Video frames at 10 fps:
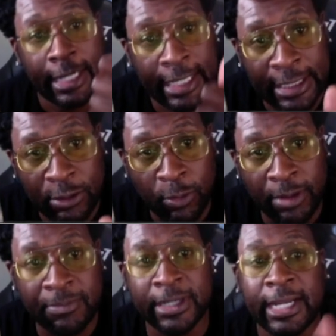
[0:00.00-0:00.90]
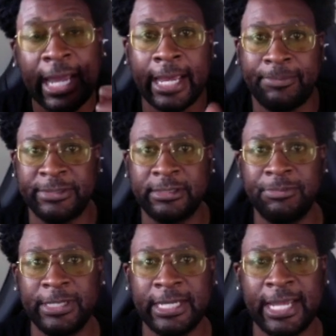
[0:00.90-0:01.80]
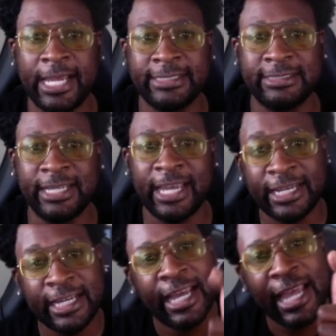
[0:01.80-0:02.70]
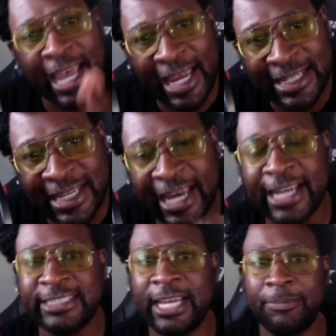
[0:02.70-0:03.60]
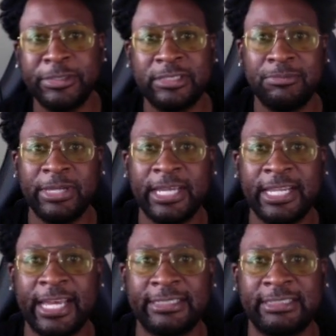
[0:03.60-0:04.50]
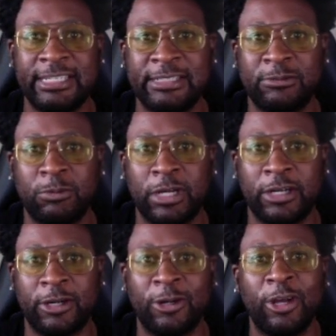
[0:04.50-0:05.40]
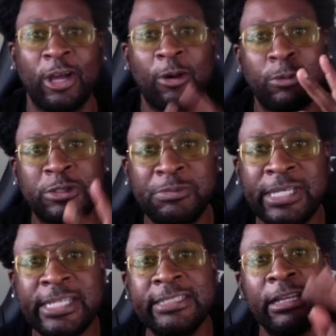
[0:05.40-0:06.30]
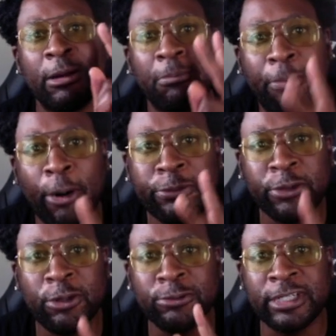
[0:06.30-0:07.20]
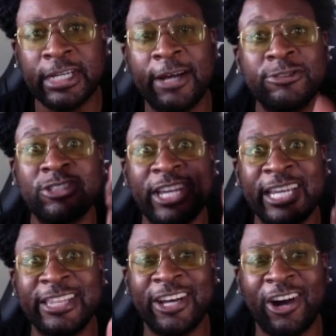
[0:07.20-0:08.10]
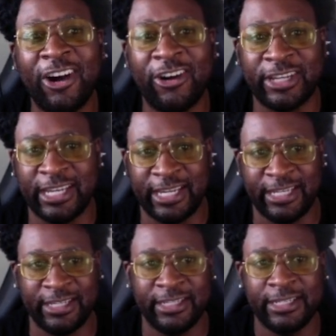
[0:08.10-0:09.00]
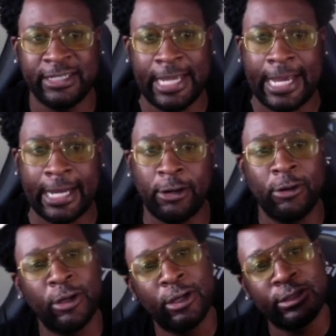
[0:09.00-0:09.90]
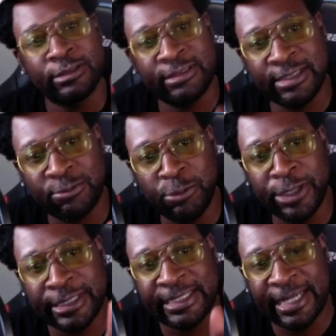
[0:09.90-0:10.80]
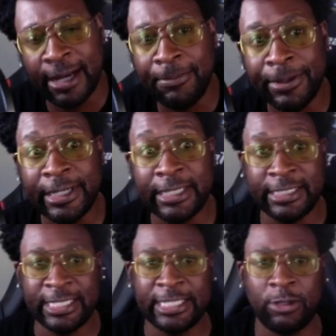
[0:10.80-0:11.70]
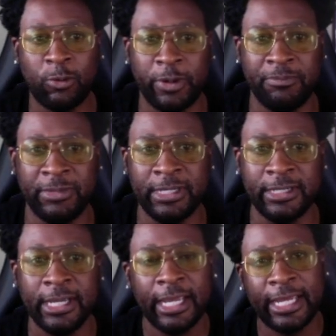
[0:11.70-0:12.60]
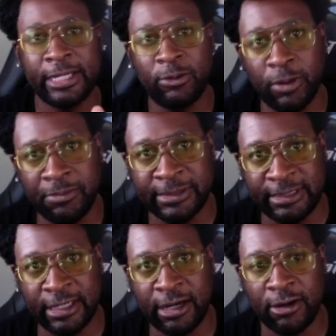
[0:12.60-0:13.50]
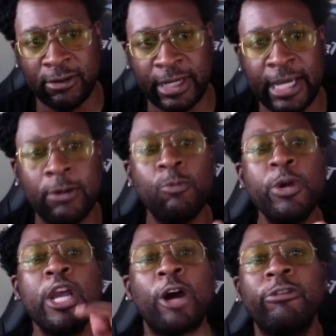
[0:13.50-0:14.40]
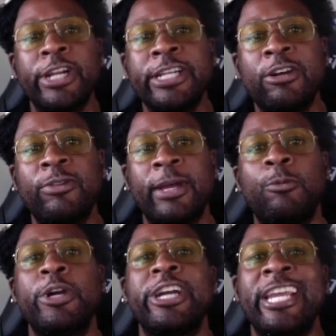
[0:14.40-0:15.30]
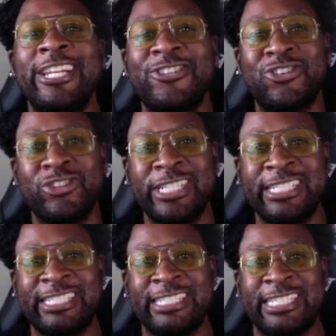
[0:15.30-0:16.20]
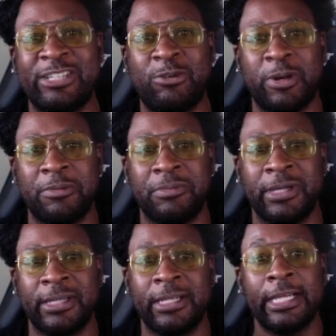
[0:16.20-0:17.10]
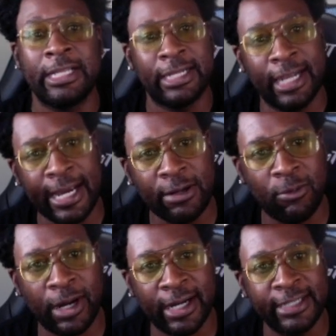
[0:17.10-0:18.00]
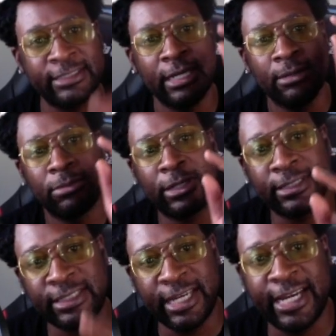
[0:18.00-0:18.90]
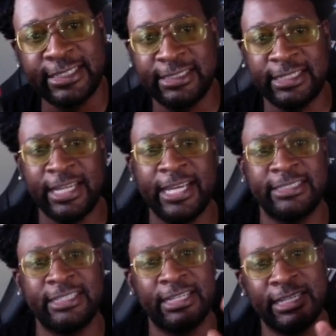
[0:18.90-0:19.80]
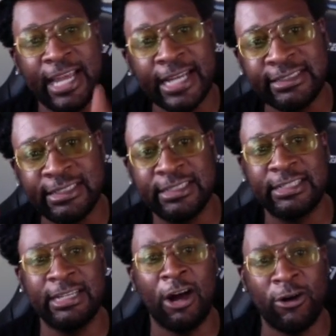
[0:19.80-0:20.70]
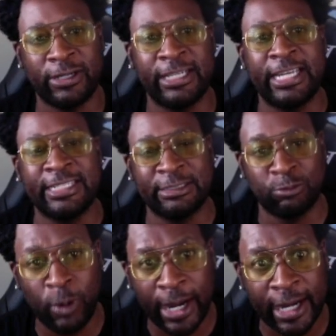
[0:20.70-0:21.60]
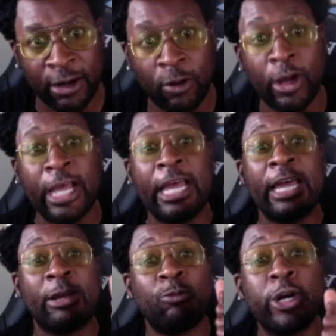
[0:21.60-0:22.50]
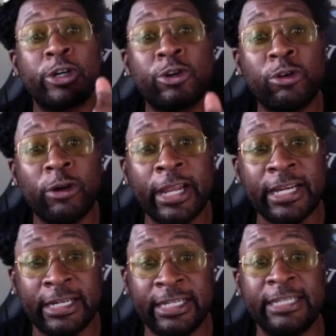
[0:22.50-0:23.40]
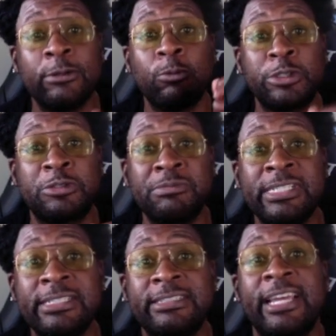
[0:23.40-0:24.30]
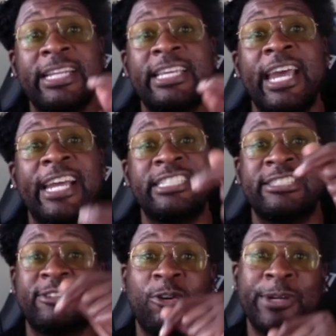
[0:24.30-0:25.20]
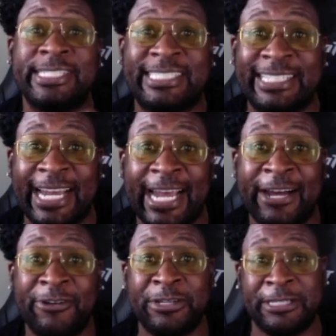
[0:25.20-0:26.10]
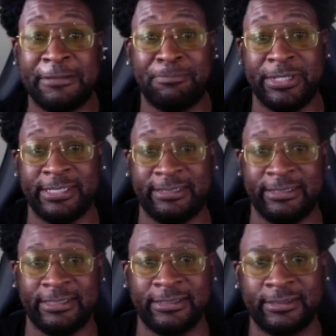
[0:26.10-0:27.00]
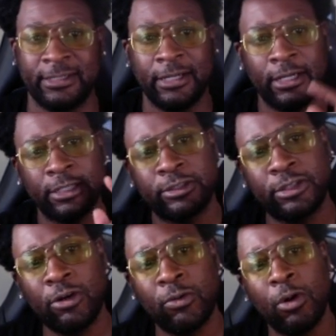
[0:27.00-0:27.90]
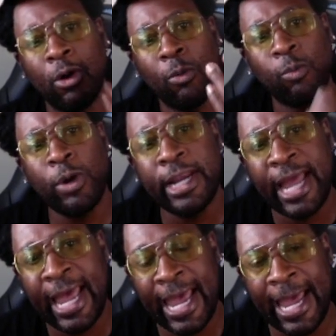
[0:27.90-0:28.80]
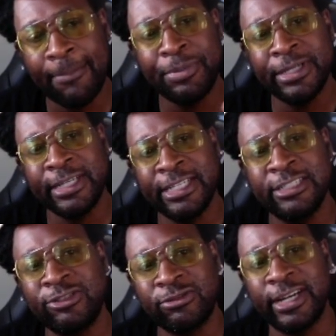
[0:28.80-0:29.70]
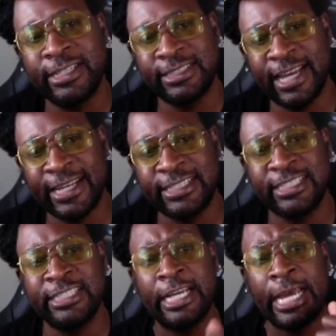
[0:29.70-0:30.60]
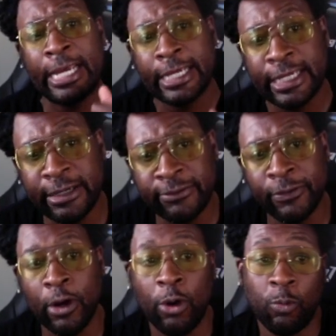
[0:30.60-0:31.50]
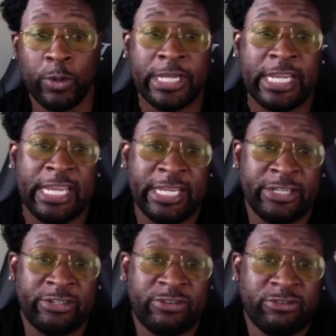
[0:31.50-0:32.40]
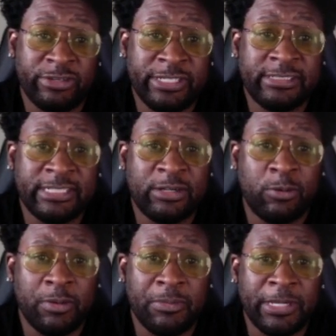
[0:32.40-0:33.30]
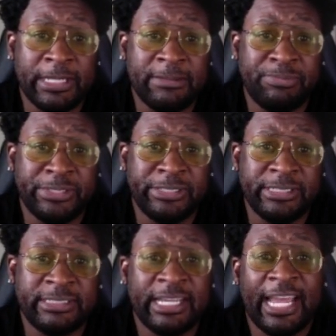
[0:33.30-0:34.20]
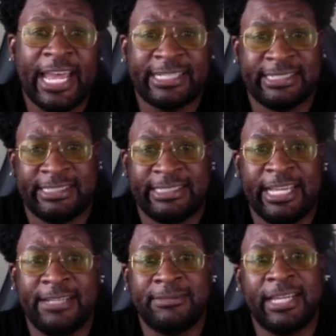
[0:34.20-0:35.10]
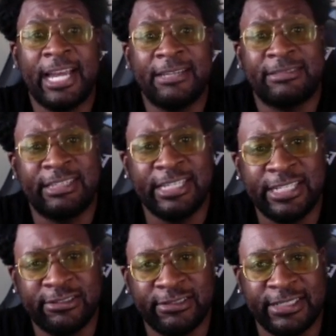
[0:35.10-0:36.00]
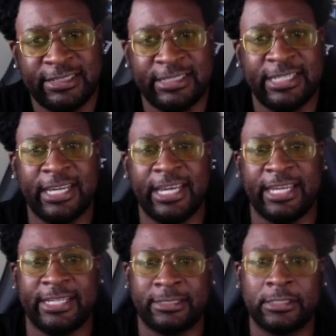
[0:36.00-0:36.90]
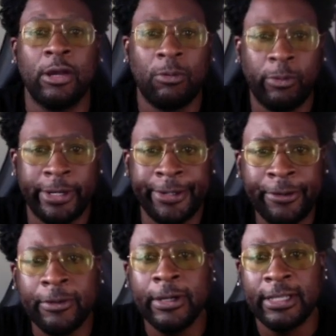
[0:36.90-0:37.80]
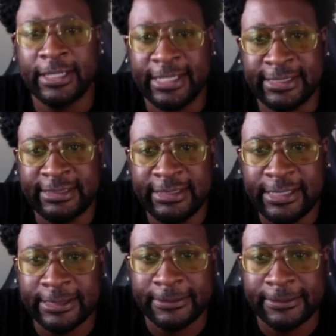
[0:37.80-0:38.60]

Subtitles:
Equipment happens to be an asset, and cash happens to be an asset as well, which means both of those accounts are in the all gain. Now, since we're debiting equipment and equipment's in the all gain, we already know that we're increasing equipment. Likewise, because cash is an asset and that's in the all gain as well, we're crediting it, which means that cash is going down in the business. So, what happened in this transaction if we increased equipment in the business at the same time decreasing cash? Well, let's see.